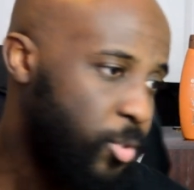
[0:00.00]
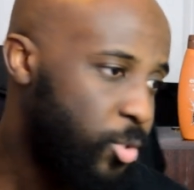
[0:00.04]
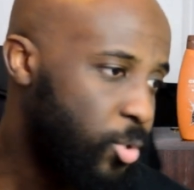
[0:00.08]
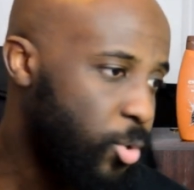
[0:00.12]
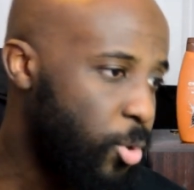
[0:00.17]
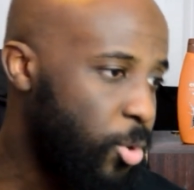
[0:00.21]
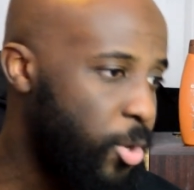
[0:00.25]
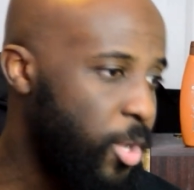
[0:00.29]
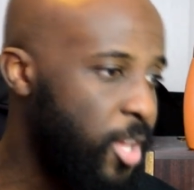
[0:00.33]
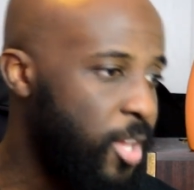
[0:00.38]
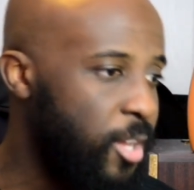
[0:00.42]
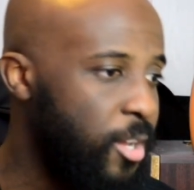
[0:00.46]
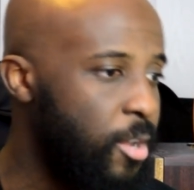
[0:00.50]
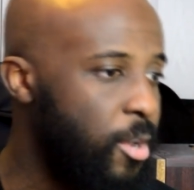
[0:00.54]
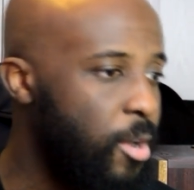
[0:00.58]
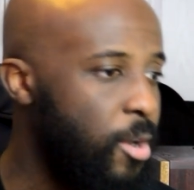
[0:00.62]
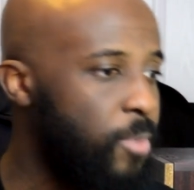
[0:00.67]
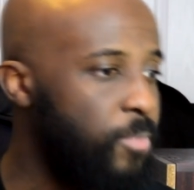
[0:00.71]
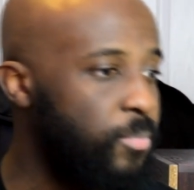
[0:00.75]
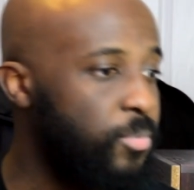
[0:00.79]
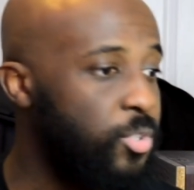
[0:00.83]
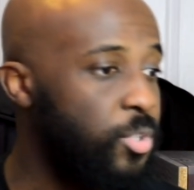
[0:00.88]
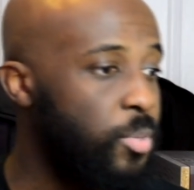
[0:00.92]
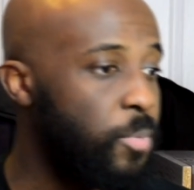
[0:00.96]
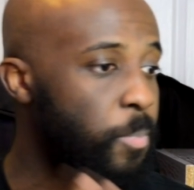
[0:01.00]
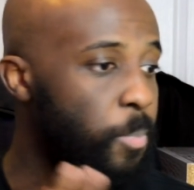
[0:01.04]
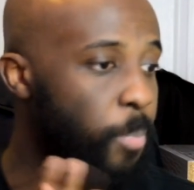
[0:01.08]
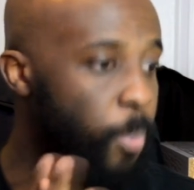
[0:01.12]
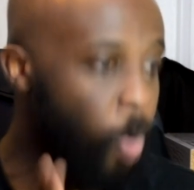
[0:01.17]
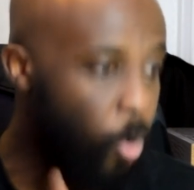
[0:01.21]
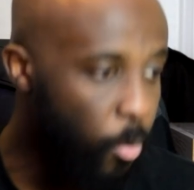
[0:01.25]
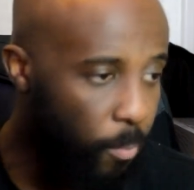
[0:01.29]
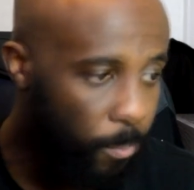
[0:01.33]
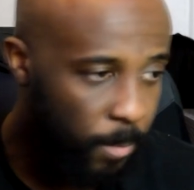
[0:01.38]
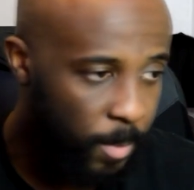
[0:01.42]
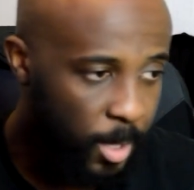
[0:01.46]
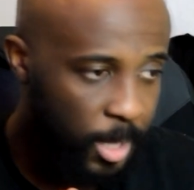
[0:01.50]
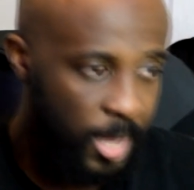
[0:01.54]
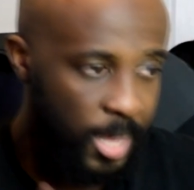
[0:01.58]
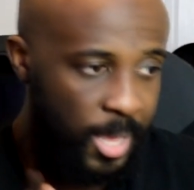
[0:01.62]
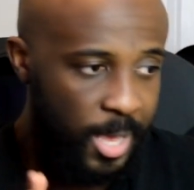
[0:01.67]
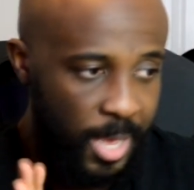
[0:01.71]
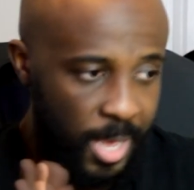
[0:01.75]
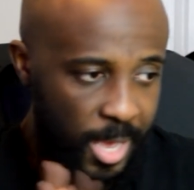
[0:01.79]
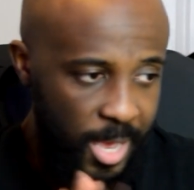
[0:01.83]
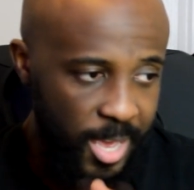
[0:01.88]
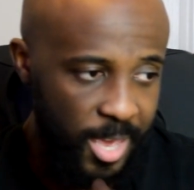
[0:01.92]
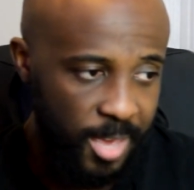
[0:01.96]
So here comes the boom
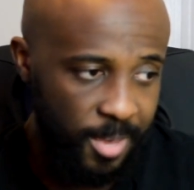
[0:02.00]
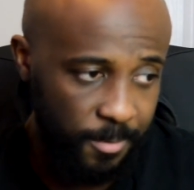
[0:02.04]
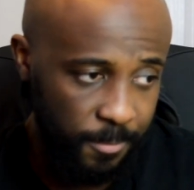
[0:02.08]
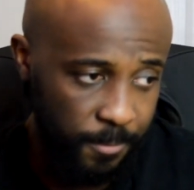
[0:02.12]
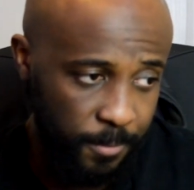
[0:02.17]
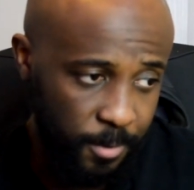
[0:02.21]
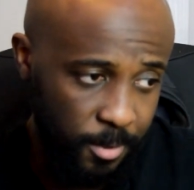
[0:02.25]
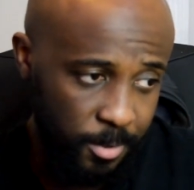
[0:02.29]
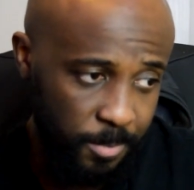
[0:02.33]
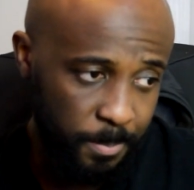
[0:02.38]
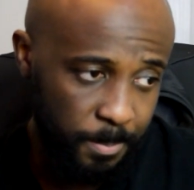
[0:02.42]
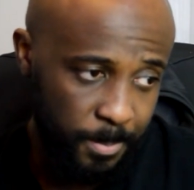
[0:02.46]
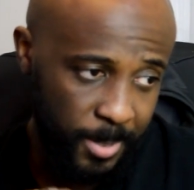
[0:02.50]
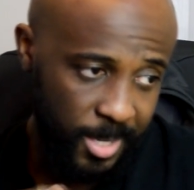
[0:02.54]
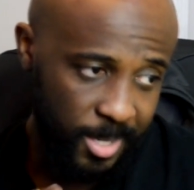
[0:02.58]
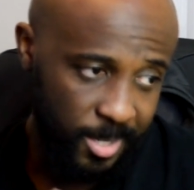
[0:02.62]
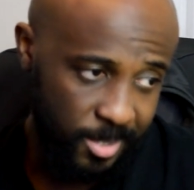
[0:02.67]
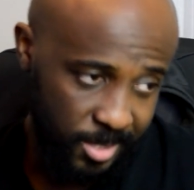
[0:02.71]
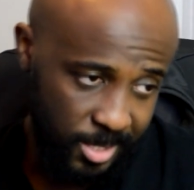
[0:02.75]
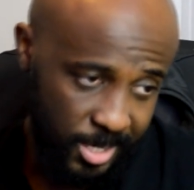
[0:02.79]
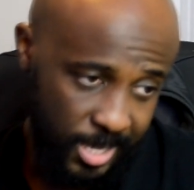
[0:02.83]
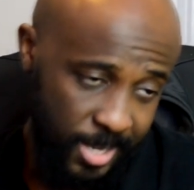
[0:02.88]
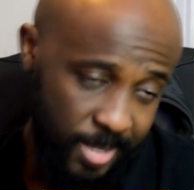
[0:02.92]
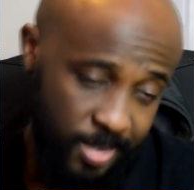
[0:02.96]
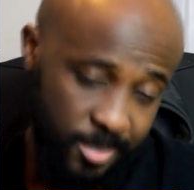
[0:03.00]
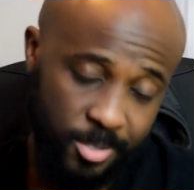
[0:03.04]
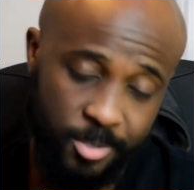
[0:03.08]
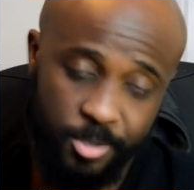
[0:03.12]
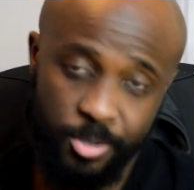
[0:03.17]
AFL biggest hit.